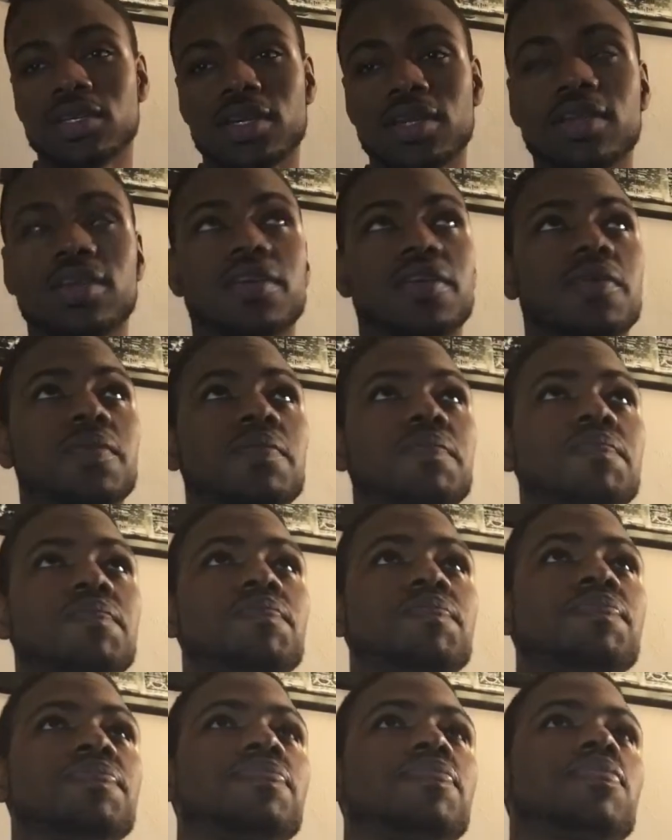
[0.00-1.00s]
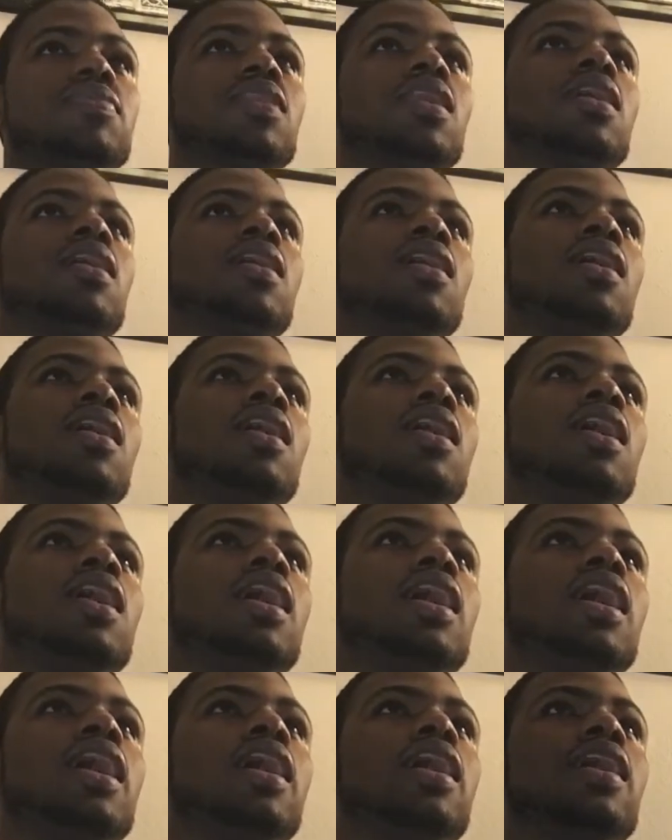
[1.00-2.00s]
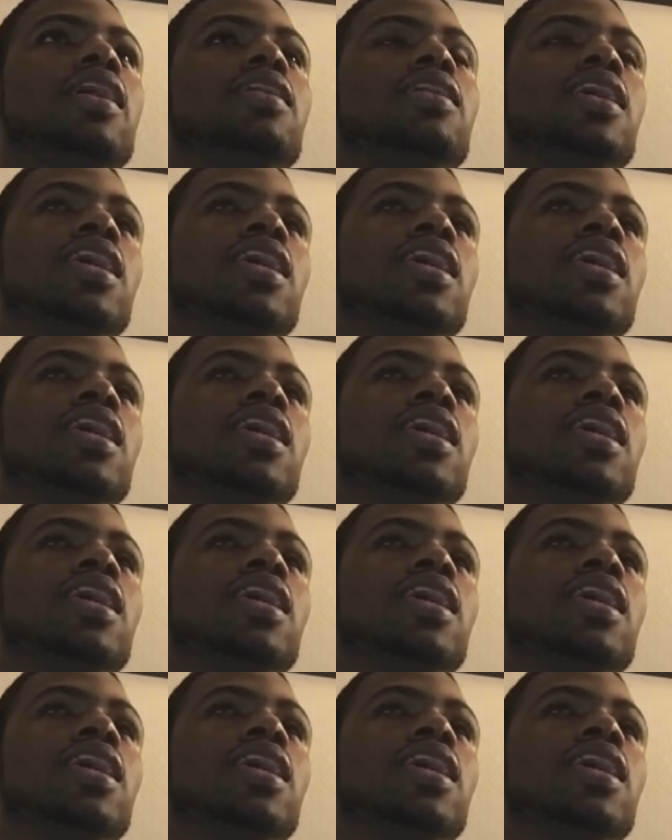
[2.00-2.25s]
again, and